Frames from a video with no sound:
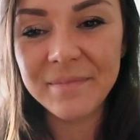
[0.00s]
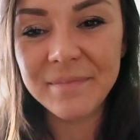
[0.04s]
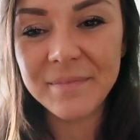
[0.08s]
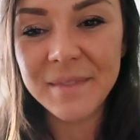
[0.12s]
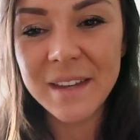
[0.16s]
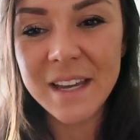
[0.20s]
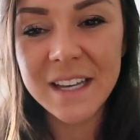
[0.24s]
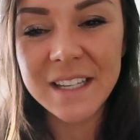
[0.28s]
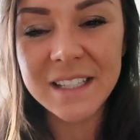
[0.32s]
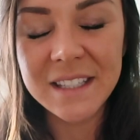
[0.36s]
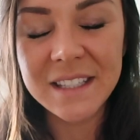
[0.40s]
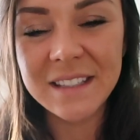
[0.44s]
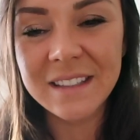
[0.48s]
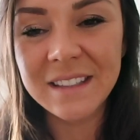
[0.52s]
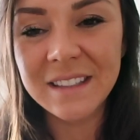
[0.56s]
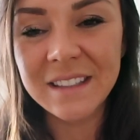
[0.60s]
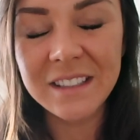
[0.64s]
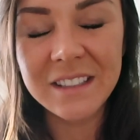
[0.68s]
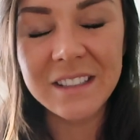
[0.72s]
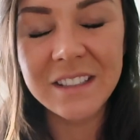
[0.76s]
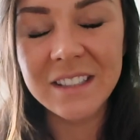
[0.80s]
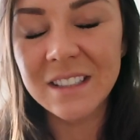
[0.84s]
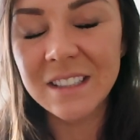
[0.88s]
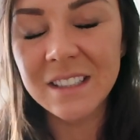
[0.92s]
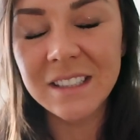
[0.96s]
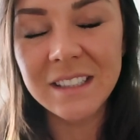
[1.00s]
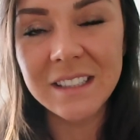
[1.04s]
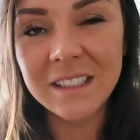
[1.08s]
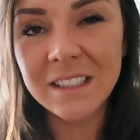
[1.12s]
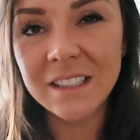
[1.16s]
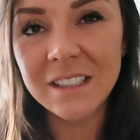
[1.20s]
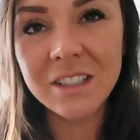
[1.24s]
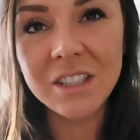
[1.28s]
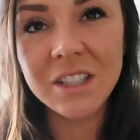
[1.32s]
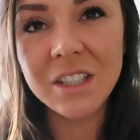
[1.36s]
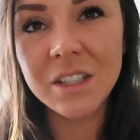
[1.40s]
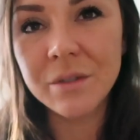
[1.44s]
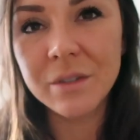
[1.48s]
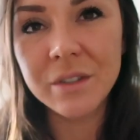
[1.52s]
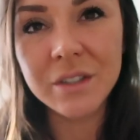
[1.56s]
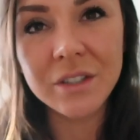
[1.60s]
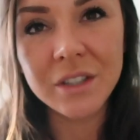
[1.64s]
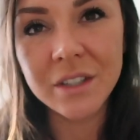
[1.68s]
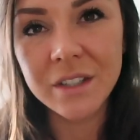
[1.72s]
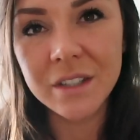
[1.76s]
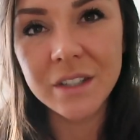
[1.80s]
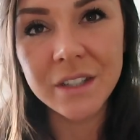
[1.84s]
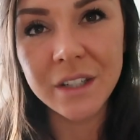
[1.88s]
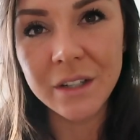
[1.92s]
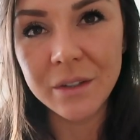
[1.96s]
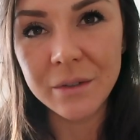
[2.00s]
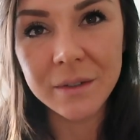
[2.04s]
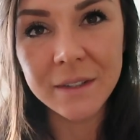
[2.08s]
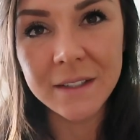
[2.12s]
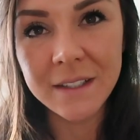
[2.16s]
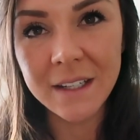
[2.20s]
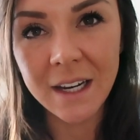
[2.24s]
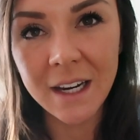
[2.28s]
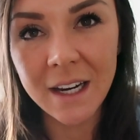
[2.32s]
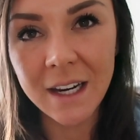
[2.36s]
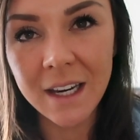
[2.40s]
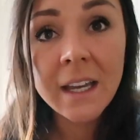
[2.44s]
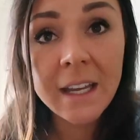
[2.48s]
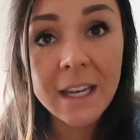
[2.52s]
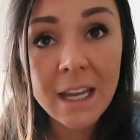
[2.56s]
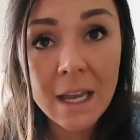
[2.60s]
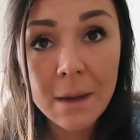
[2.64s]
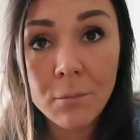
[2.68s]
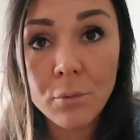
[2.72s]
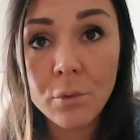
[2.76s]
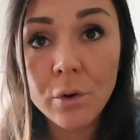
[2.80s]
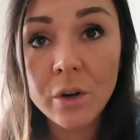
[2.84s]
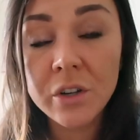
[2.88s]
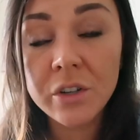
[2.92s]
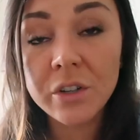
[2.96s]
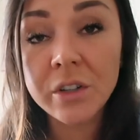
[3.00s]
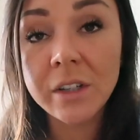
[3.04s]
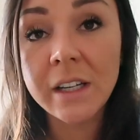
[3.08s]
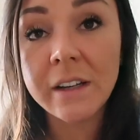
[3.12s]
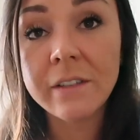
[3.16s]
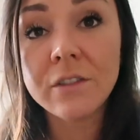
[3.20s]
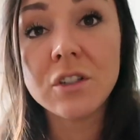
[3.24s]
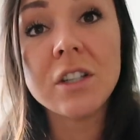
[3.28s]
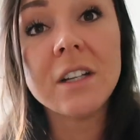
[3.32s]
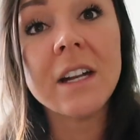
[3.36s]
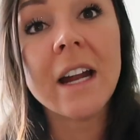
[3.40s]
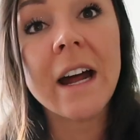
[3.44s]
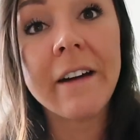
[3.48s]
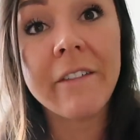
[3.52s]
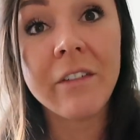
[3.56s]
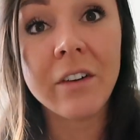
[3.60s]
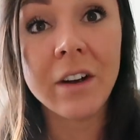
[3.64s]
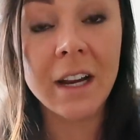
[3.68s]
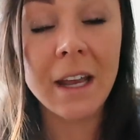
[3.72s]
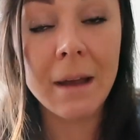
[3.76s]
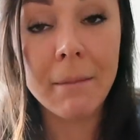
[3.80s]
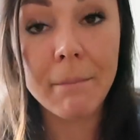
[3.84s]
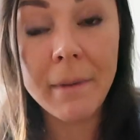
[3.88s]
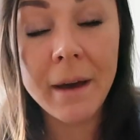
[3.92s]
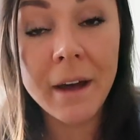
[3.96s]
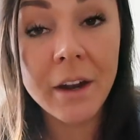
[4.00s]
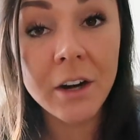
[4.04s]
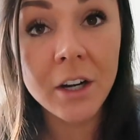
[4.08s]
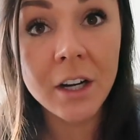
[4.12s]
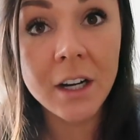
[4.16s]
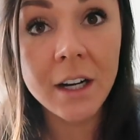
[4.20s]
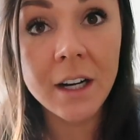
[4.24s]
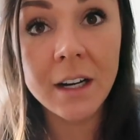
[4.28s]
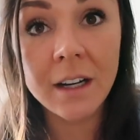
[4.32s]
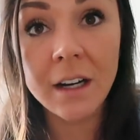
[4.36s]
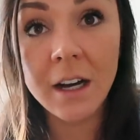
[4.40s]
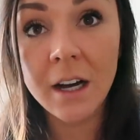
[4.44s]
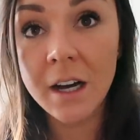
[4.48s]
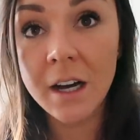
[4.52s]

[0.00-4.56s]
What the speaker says: because she was just so sick. I kept wondering if she'd ever get better.